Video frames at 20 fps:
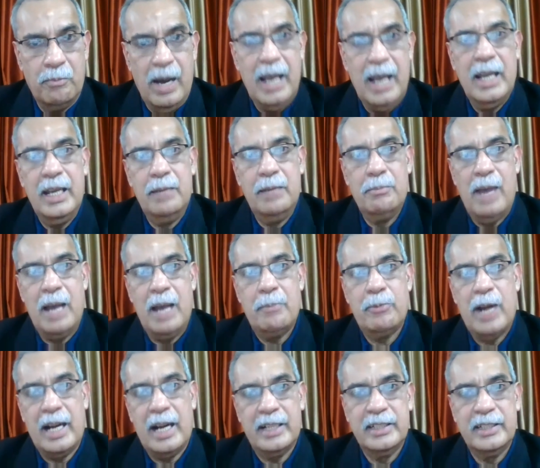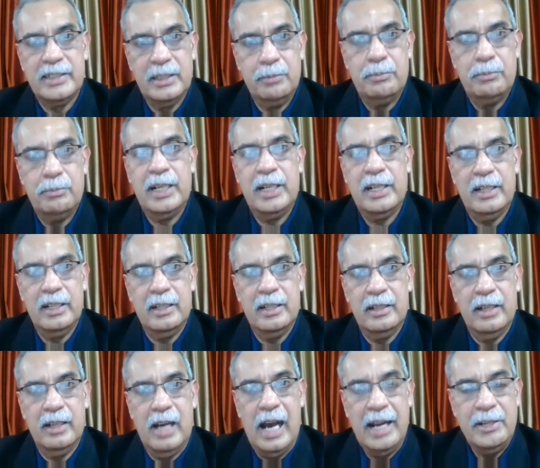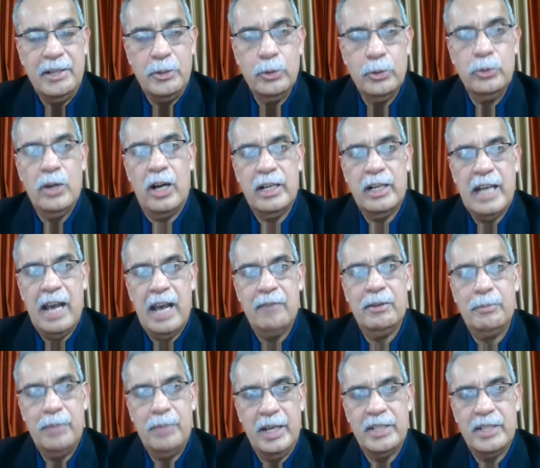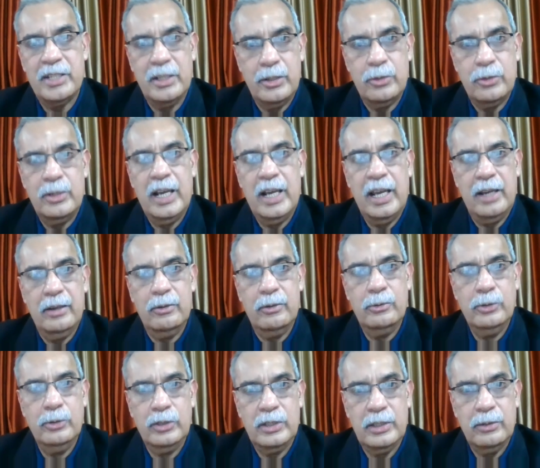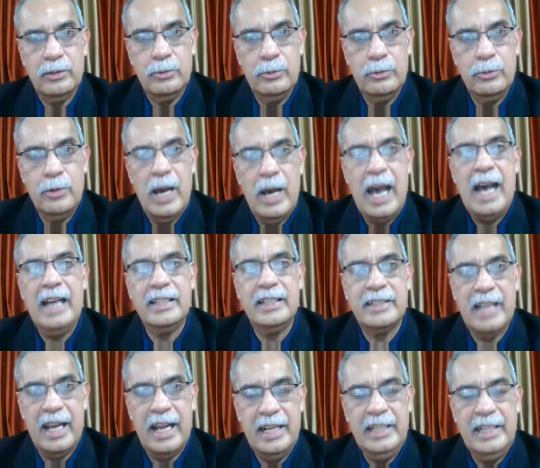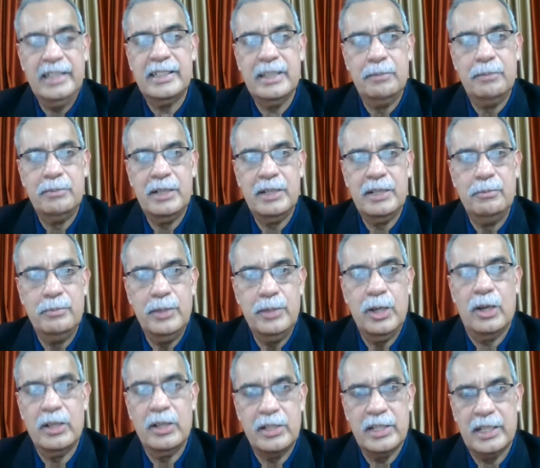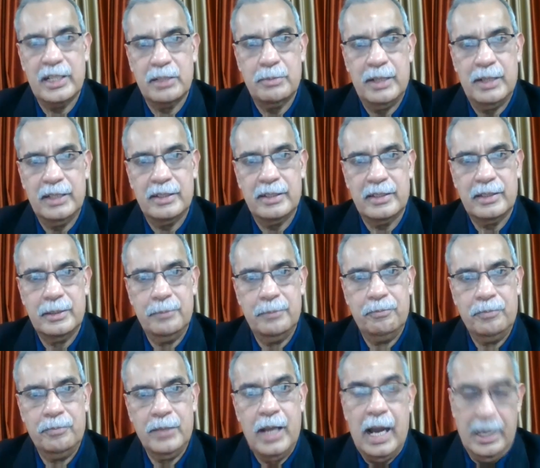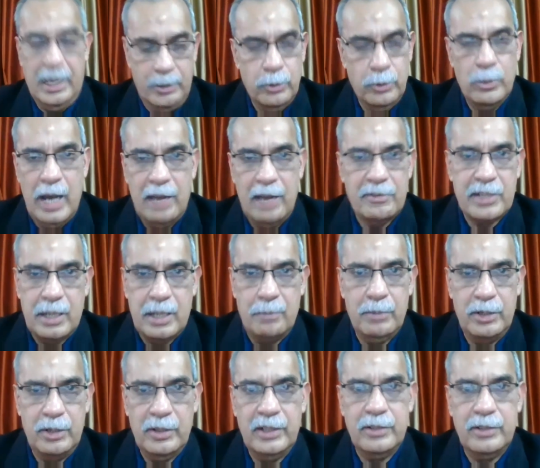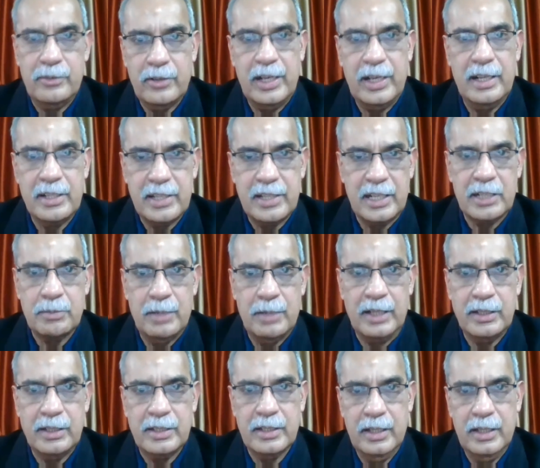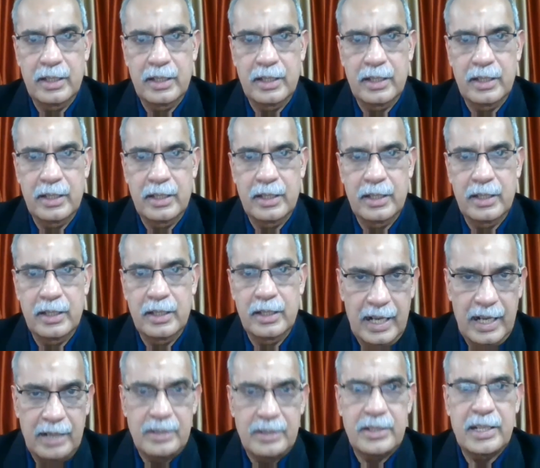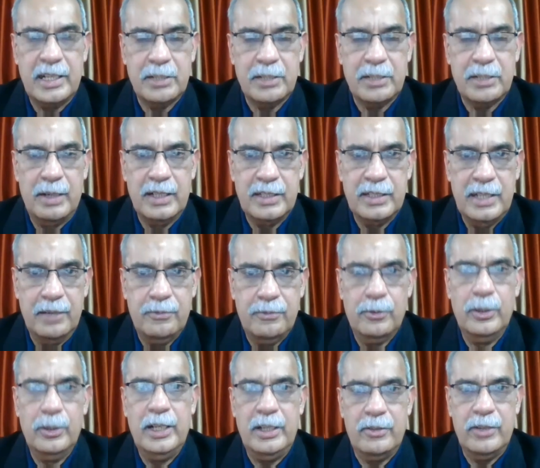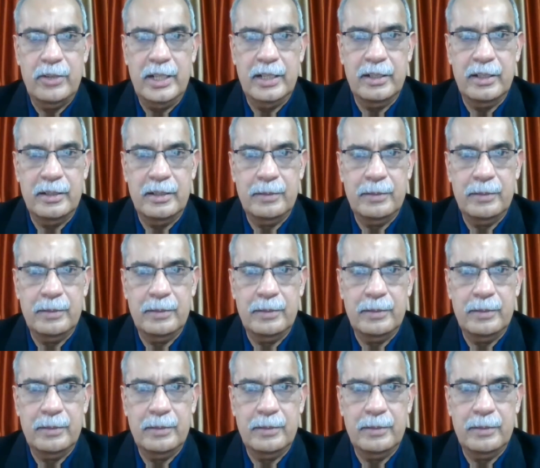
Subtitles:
In my practice in particular, I do not have a patient today who has any symptoms beyond 6 months. I do have some between 3 and 6 months, but at 6 months, they're fully treated.